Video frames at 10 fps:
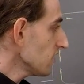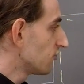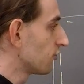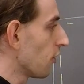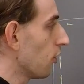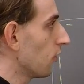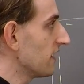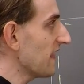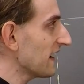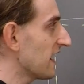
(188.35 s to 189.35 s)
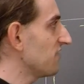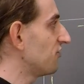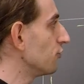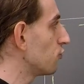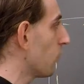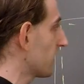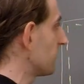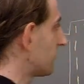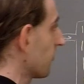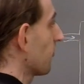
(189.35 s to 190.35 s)
So in that case, you'd want to
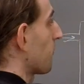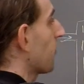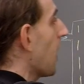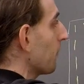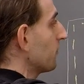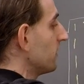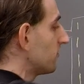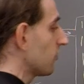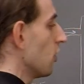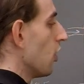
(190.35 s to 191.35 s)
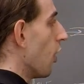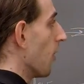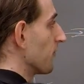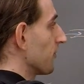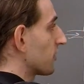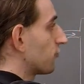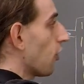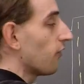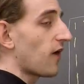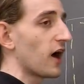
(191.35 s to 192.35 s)
consider the properties over your
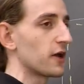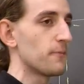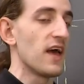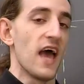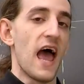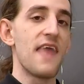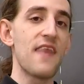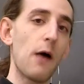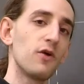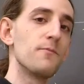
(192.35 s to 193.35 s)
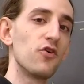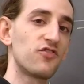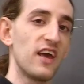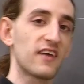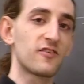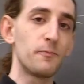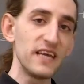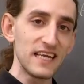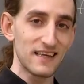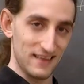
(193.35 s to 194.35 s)
control volume, and that would most
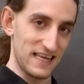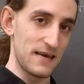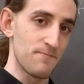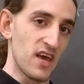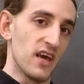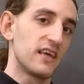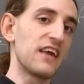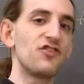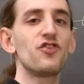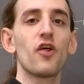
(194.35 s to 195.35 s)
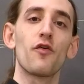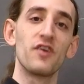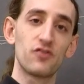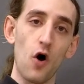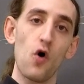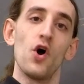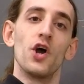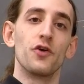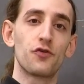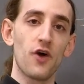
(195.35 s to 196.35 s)
expediently get you to the
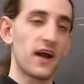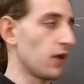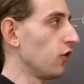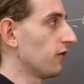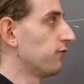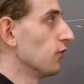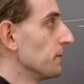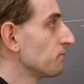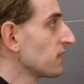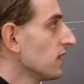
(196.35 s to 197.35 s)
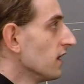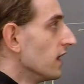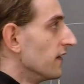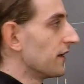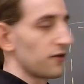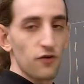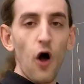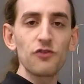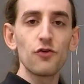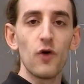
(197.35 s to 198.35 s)
result you're trying to look for. Now, there's
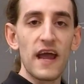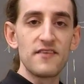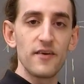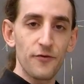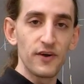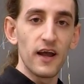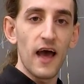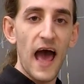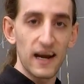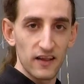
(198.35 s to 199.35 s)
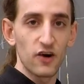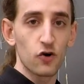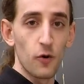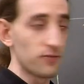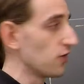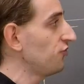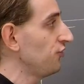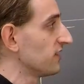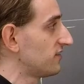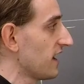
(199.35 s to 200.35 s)
also a different analytical approach
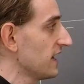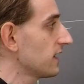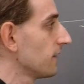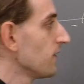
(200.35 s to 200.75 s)
you can take,